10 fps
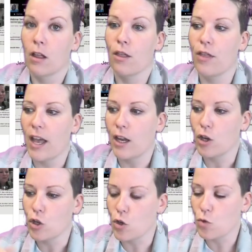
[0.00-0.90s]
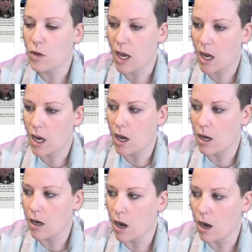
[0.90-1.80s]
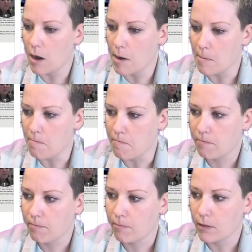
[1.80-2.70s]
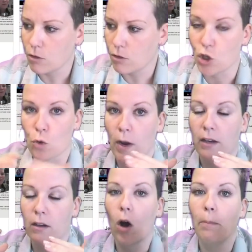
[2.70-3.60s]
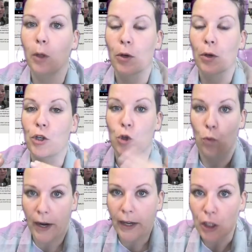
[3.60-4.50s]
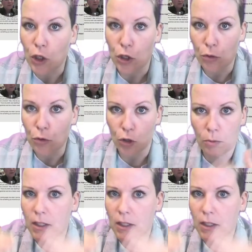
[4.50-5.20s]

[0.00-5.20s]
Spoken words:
then you can just upload it directly to YouTube.